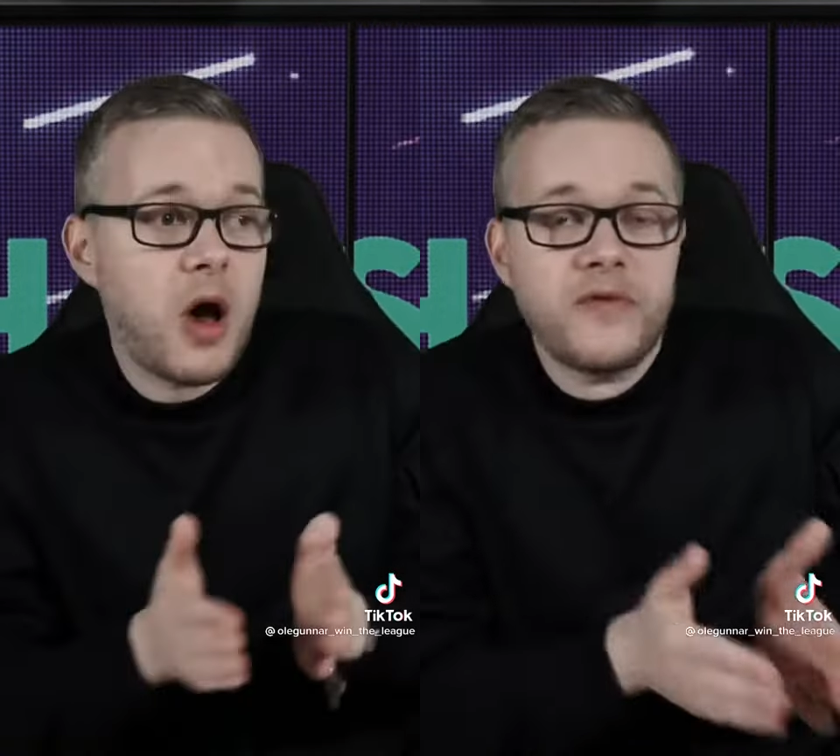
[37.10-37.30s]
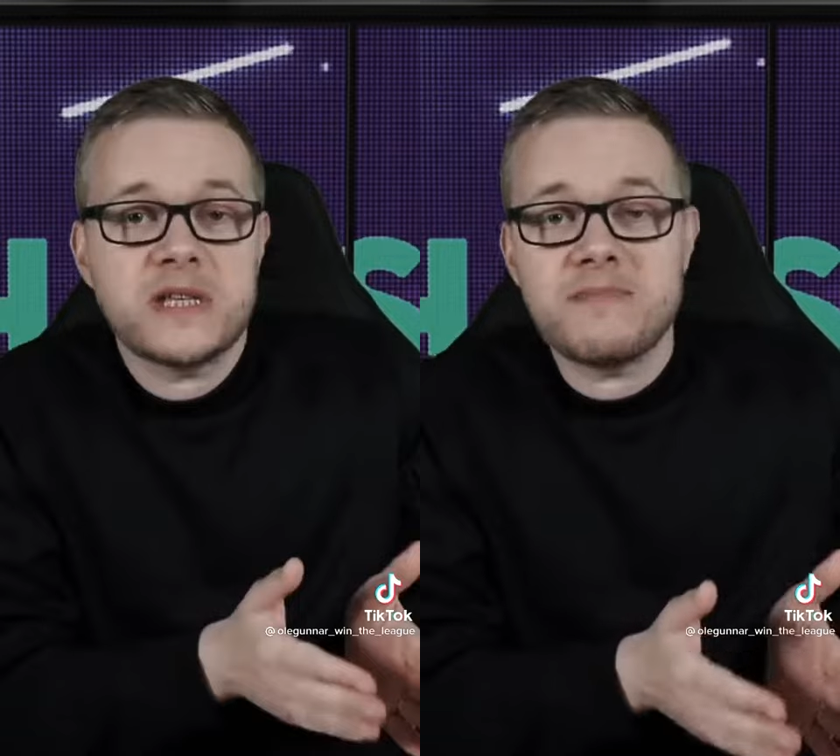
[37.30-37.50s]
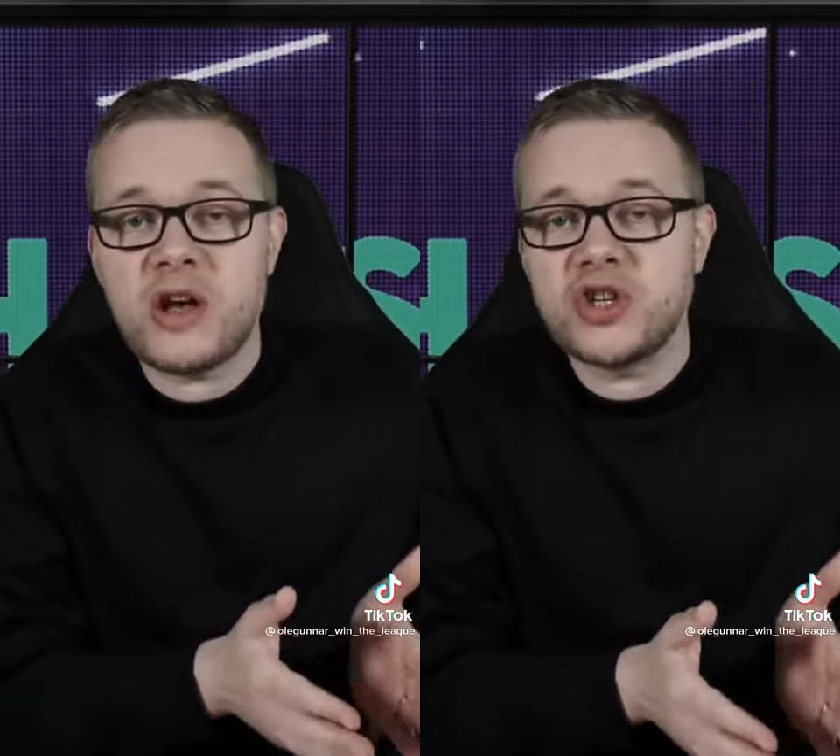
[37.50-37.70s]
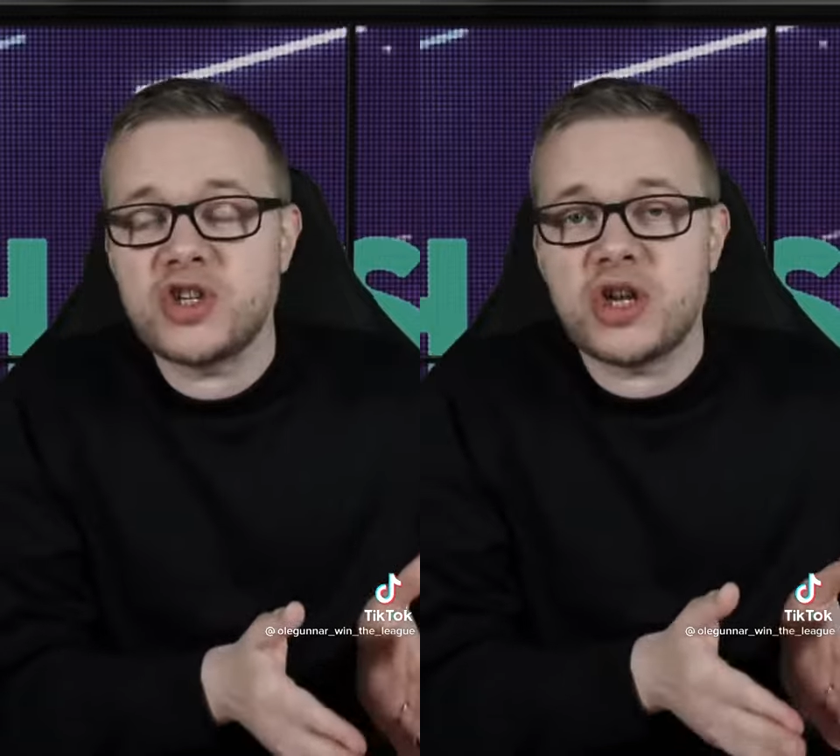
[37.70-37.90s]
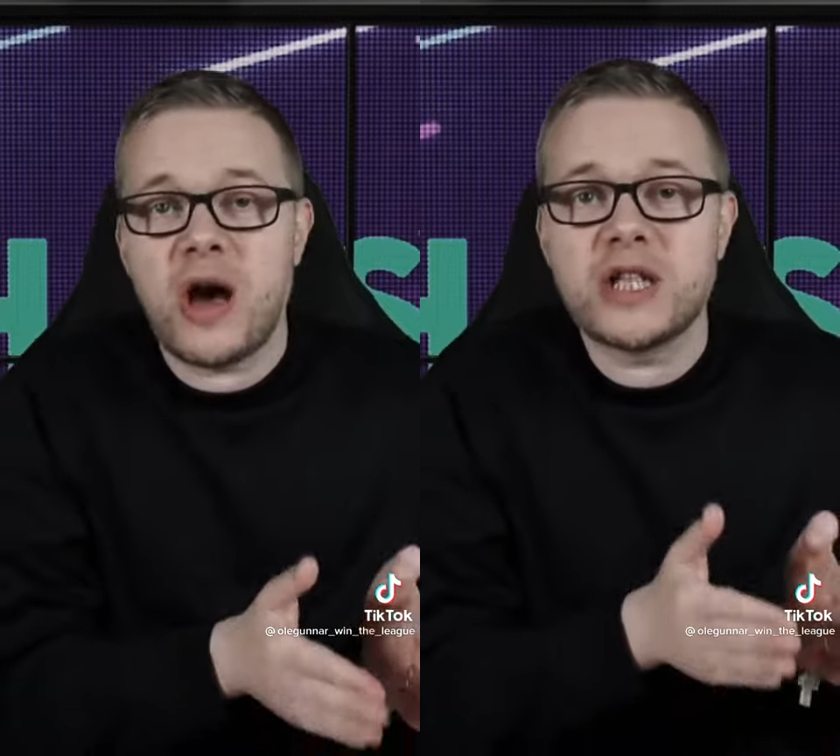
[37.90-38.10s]
Obviously,
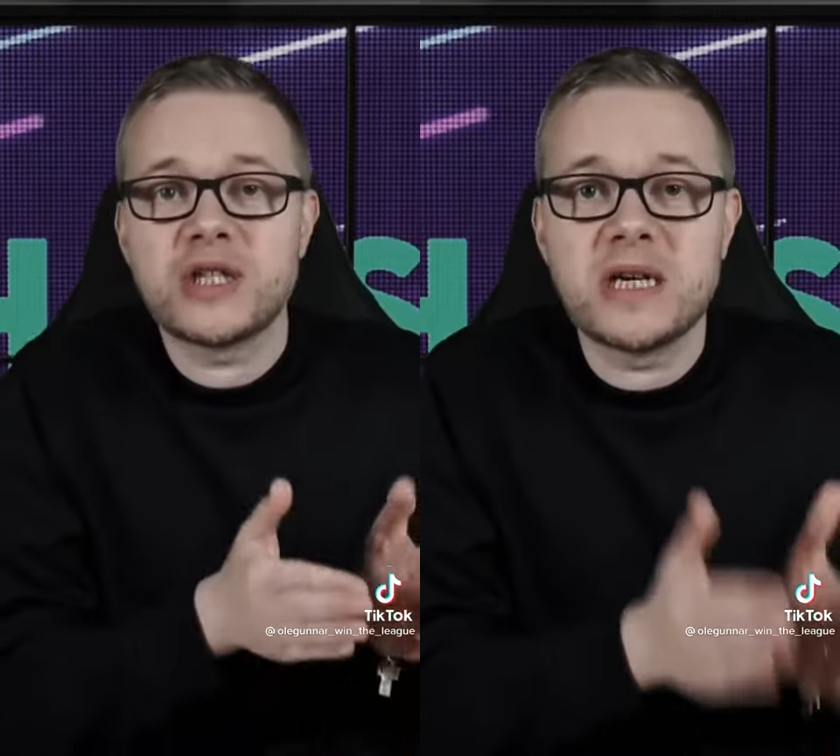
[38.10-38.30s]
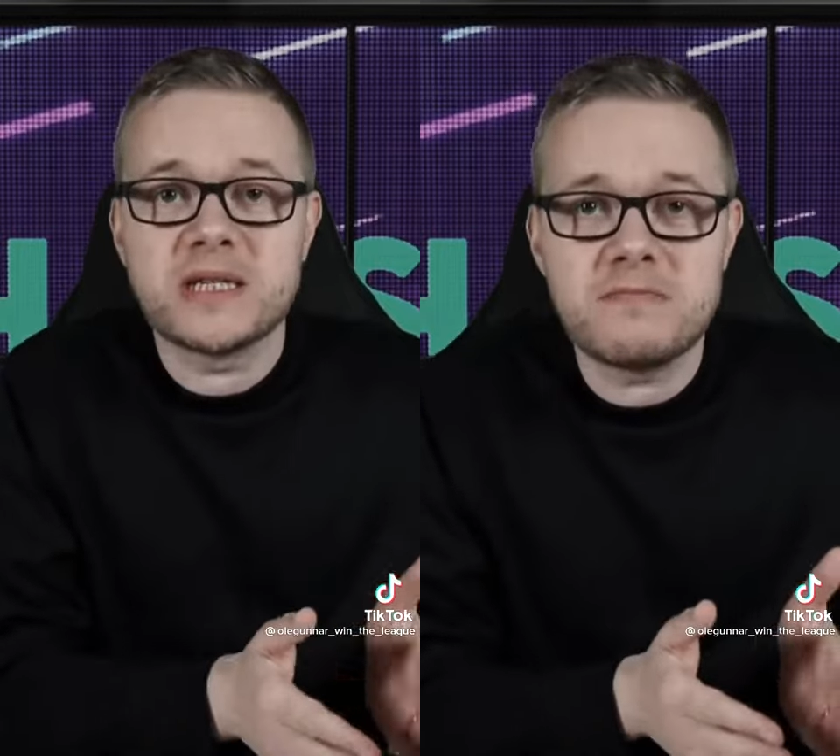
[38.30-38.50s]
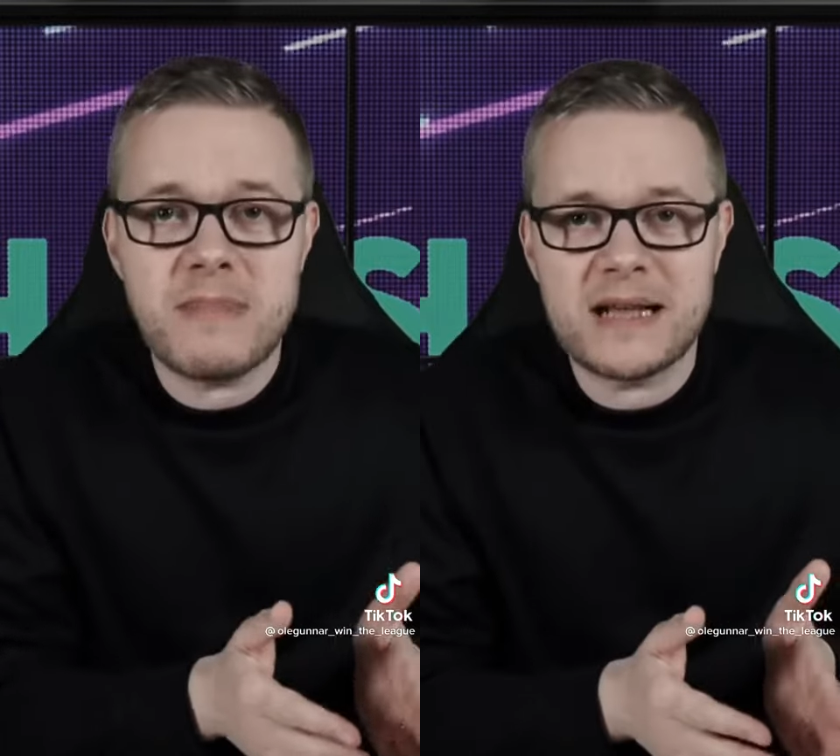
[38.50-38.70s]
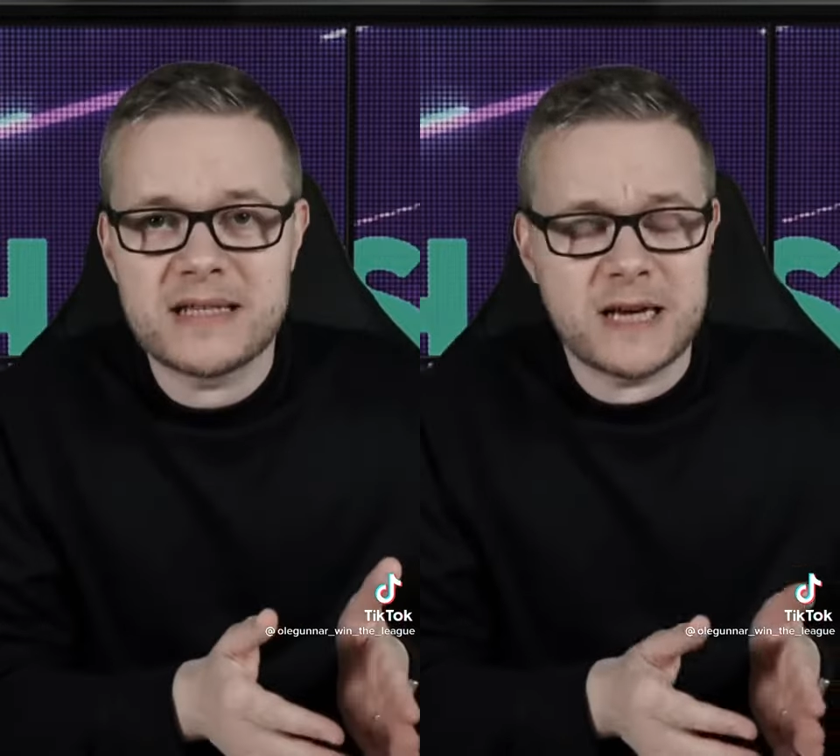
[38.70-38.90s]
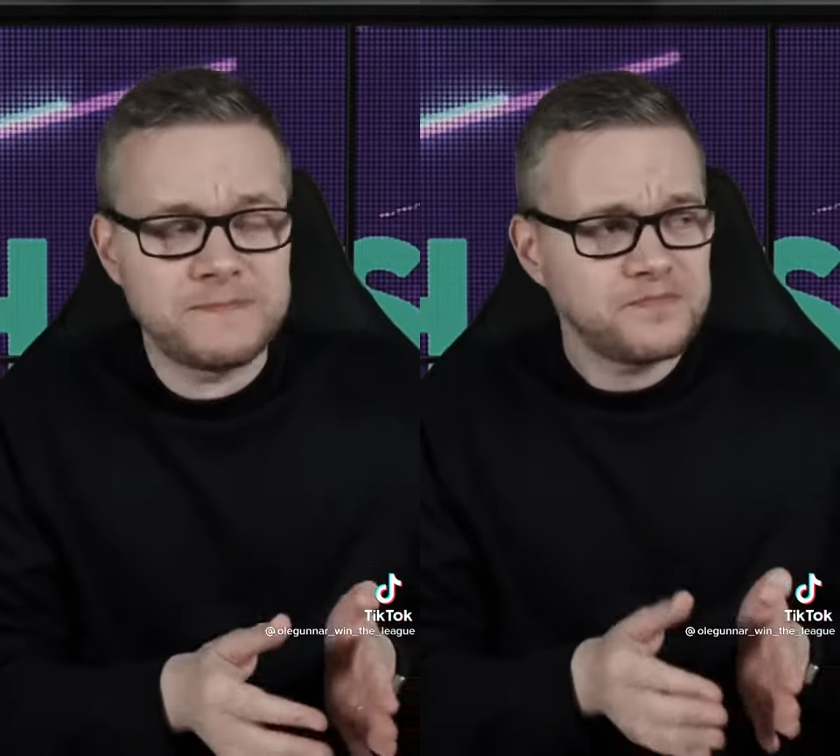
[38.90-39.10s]
Manchester United doesn't matter.